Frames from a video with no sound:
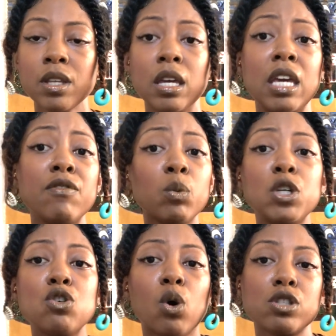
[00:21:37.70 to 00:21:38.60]
even when
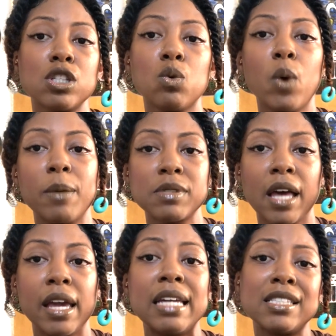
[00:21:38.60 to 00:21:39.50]
you go into the
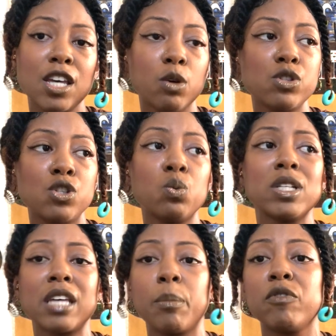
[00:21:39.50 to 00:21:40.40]
website, it tells you what
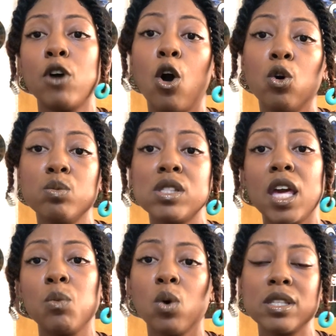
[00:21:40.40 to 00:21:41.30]
type of homes
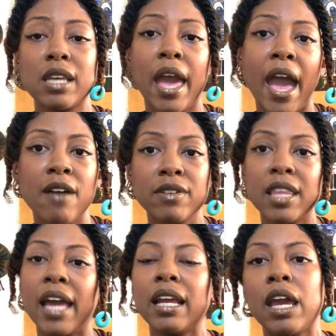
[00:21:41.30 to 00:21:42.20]
they want to have in
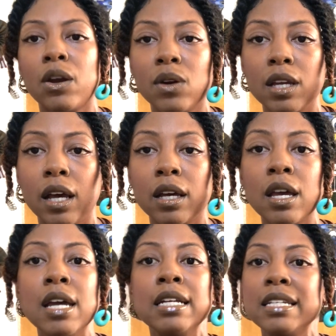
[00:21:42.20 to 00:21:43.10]
that area,
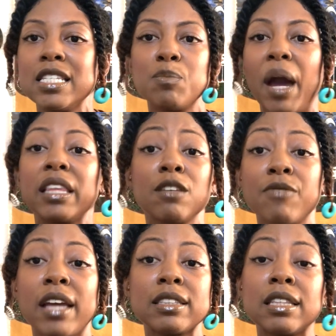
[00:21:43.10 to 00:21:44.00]
despite the
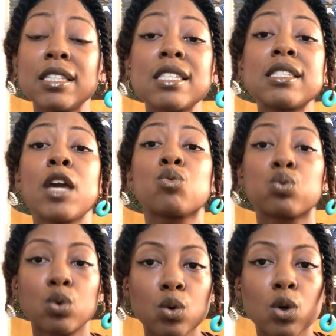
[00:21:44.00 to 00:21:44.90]
fact that this is a
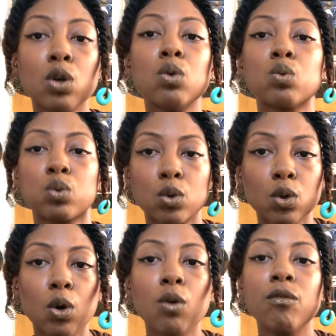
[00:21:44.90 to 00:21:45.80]

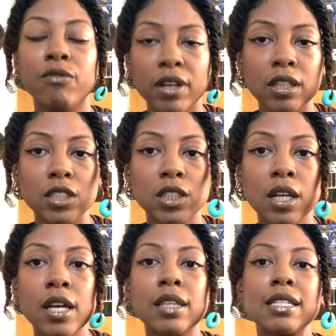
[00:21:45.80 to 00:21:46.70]
rural village.
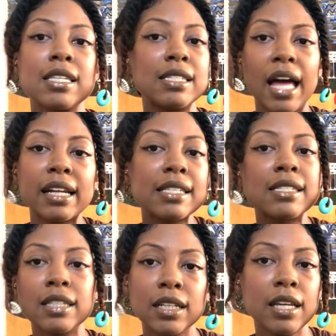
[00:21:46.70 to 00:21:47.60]
This is not a
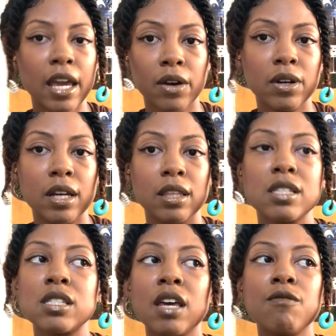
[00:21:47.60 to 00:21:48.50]
city area. This
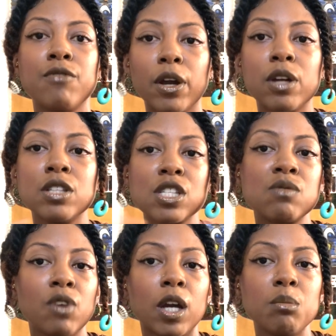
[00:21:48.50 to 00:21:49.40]
is
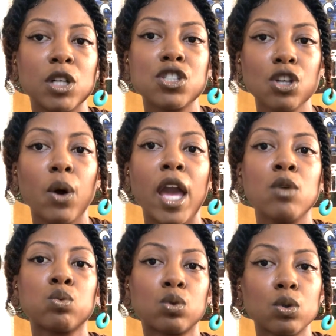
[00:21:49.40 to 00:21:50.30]
very much so
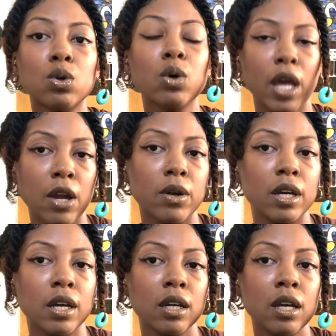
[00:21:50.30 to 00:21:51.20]
a rural
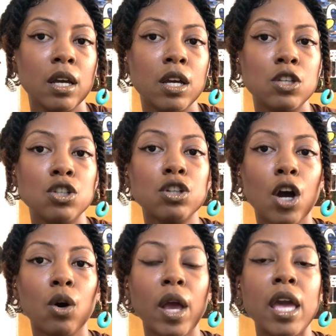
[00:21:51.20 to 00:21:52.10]
area,
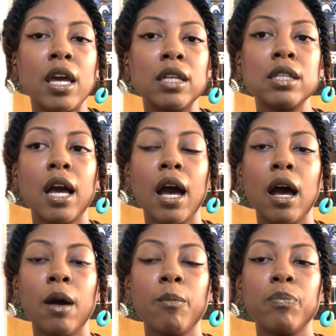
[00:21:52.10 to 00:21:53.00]
and
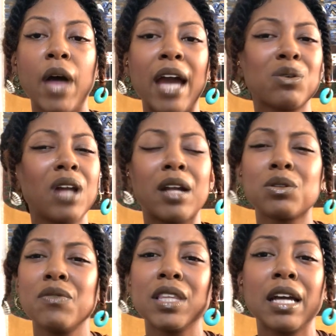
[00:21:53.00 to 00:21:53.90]
I don't
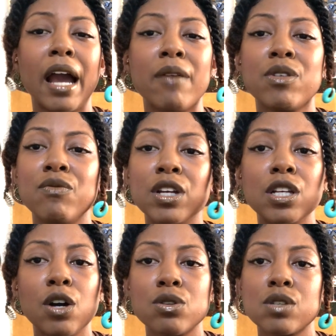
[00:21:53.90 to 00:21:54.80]
even think I have the
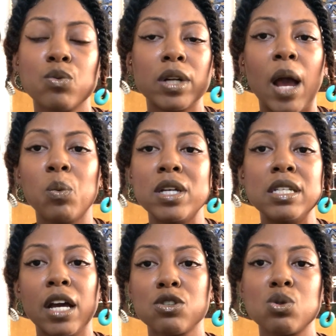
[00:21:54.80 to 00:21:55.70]
videos of when I went
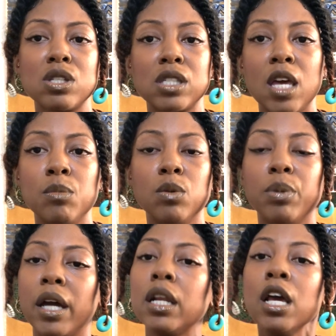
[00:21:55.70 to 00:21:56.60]
down to Asebu,
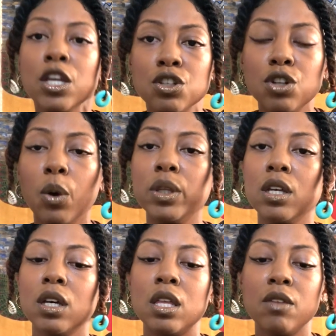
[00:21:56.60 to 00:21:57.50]
but in
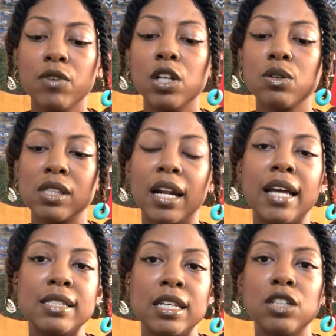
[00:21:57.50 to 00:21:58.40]
the videos that I
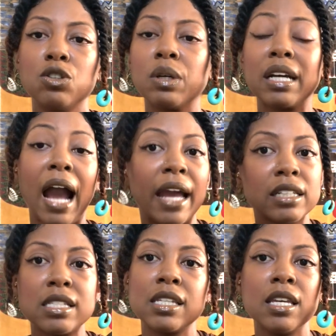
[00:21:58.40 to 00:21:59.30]
did, you can kind
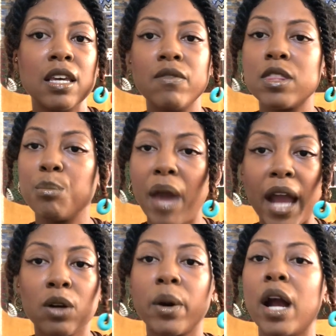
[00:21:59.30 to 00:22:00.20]
of see even the
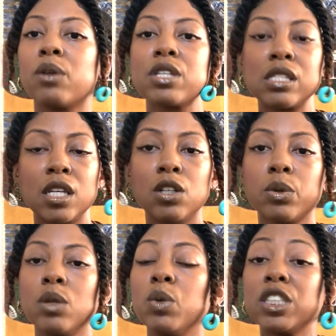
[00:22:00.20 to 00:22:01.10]
background, the
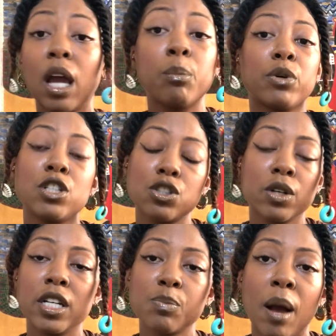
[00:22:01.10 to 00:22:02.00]
scenery, which I'm sure
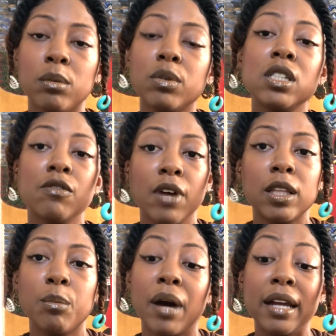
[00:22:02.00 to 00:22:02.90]
has probably
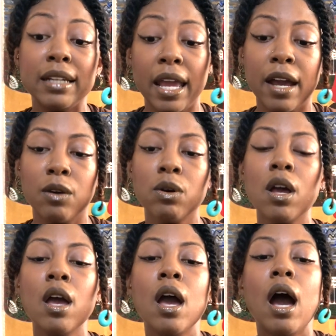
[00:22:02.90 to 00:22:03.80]
developed by now.
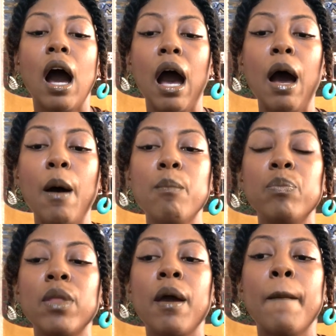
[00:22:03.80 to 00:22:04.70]

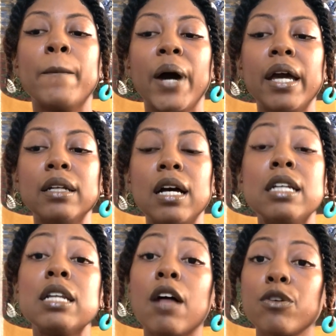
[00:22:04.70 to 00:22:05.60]
But
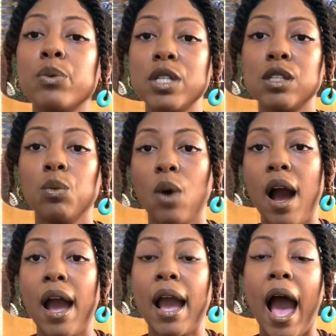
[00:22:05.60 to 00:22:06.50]
another reason
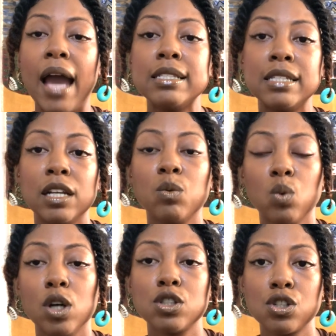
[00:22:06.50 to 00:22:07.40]
why I didn't
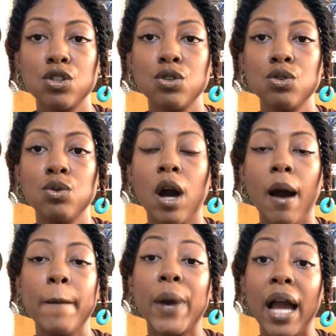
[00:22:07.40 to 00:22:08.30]
want to
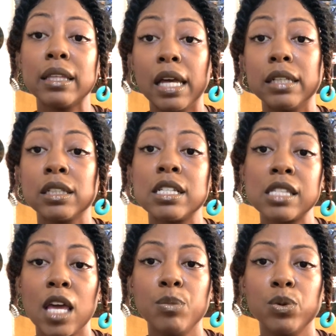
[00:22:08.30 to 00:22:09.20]
buy land in
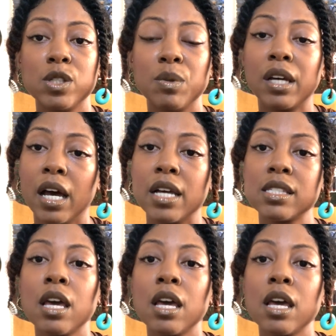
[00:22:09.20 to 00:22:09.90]
Asebu is because